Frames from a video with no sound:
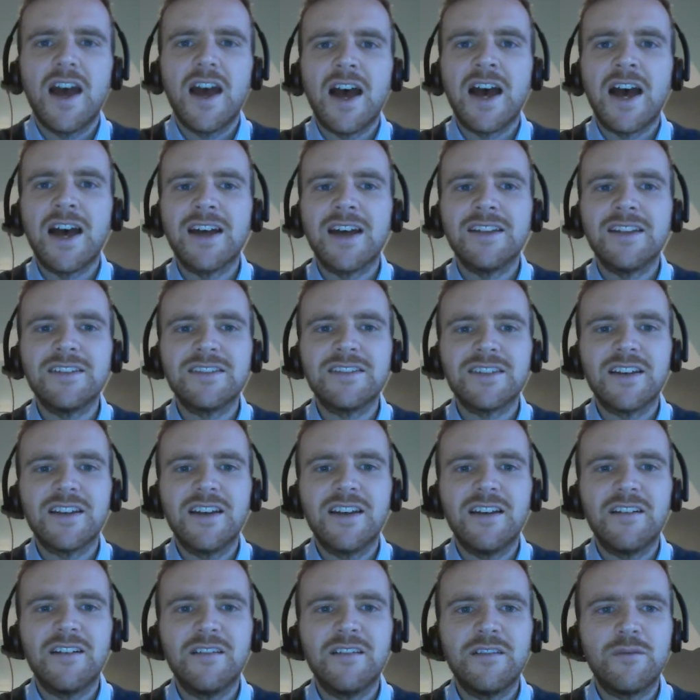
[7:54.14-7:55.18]
And
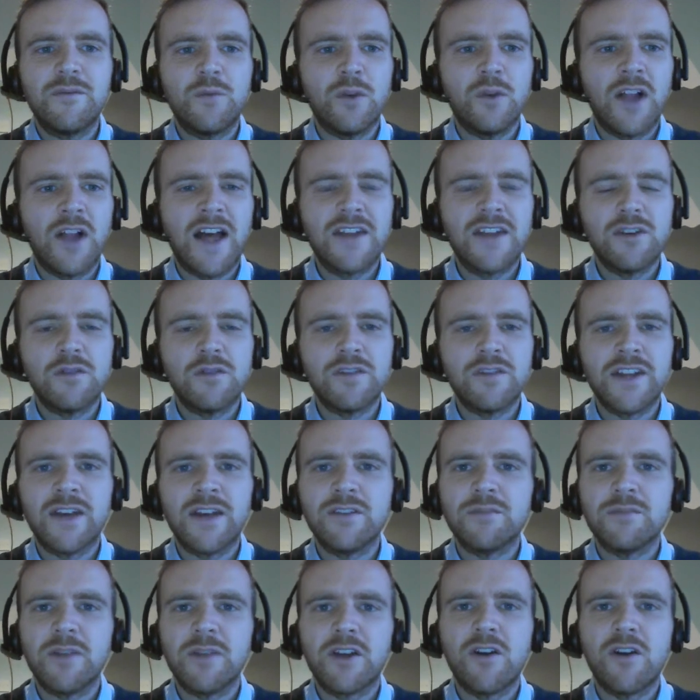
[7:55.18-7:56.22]
we'll hand over now
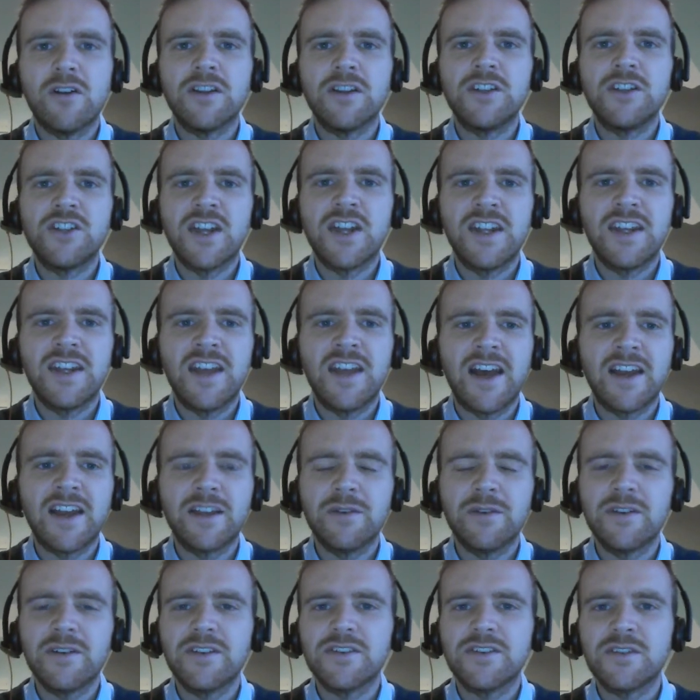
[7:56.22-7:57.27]
to my colleague, Jenny
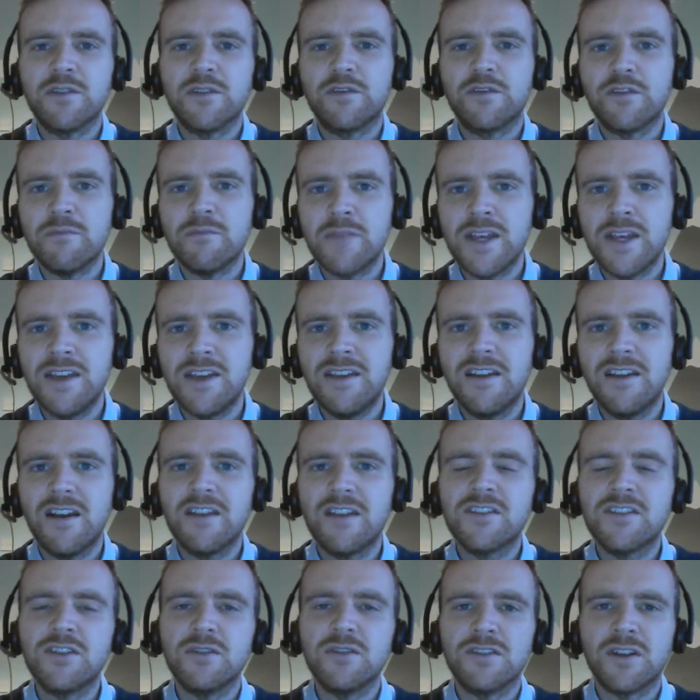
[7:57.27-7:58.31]
Kagiwa. So from me,
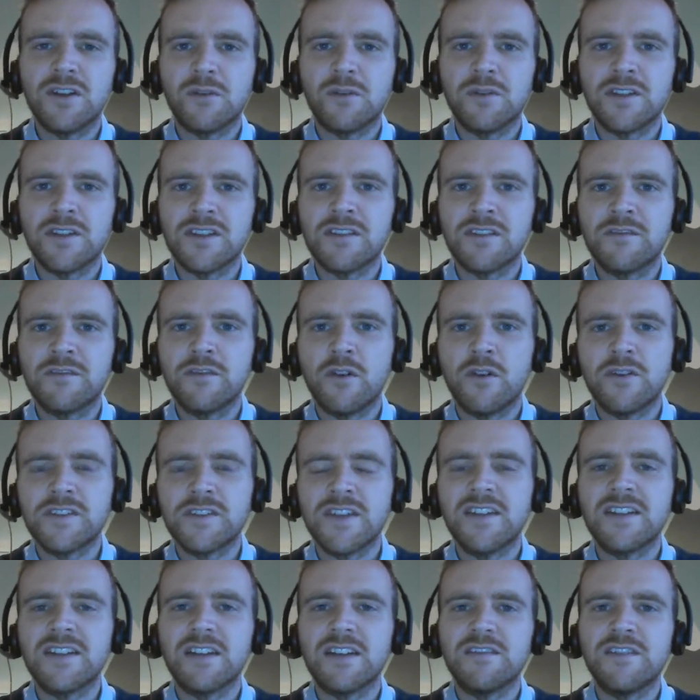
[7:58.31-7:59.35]
Stuart Tuckwood at the Florence
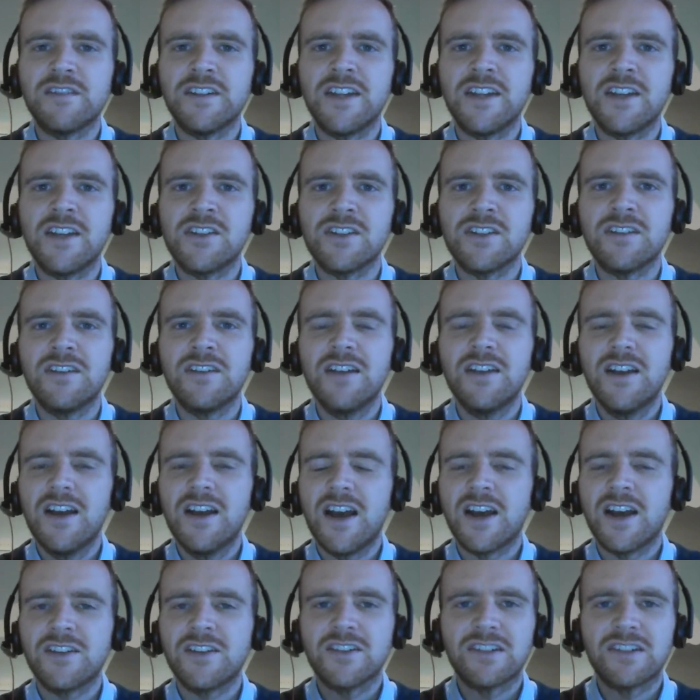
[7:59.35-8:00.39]
Nightingale Foundation, I'd